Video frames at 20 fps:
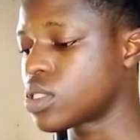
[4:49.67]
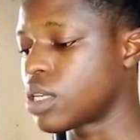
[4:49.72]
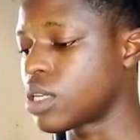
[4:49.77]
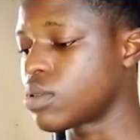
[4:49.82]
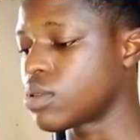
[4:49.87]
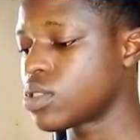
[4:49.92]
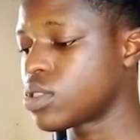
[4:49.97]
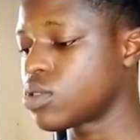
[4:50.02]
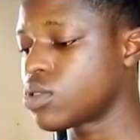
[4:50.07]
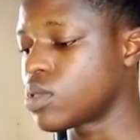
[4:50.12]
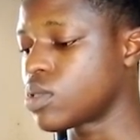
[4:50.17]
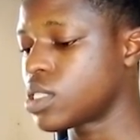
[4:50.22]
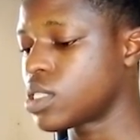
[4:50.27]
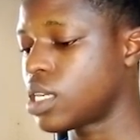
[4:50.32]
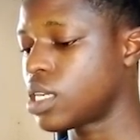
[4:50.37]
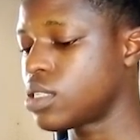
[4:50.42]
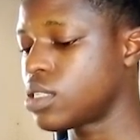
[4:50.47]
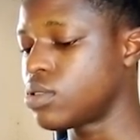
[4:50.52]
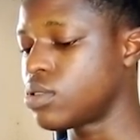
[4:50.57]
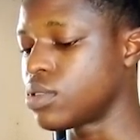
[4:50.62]
I'm going to
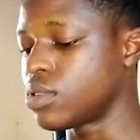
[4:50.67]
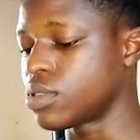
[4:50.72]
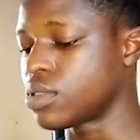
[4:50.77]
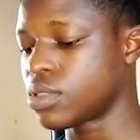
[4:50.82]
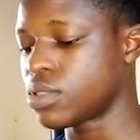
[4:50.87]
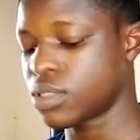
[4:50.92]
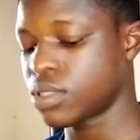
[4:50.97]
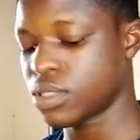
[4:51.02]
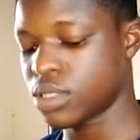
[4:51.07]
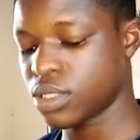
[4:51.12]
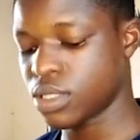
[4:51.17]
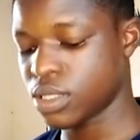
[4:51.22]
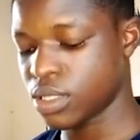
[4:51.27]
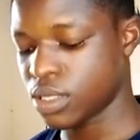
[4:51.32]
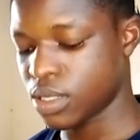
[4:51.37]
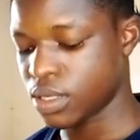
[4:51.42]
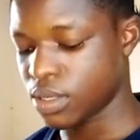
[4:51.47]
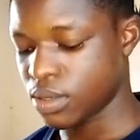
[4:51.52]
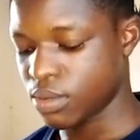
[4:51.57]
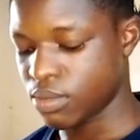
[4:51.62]
basically do is
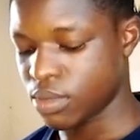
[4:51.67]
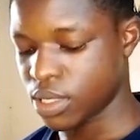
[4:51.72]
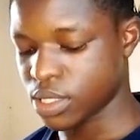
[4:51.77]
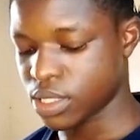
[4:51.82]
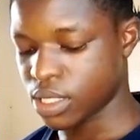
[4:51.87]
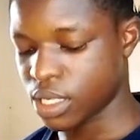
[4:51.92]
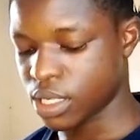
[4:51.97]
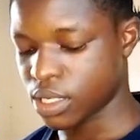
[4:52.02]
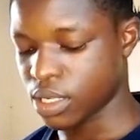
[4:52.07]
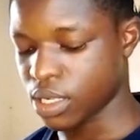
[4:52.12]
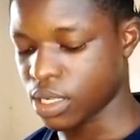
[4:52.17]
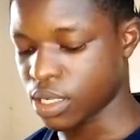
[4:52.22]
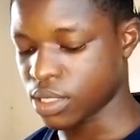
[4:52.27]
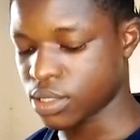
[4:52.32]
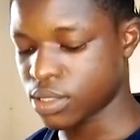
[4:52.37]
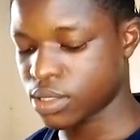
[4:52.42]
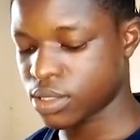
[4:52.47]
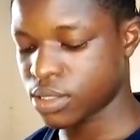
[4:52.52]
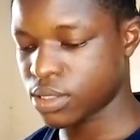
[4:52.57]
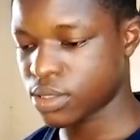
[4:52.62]

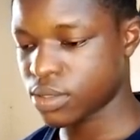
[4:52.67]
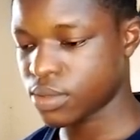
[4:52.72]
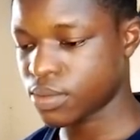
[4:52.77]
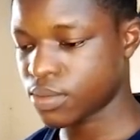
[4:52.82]
Masterclass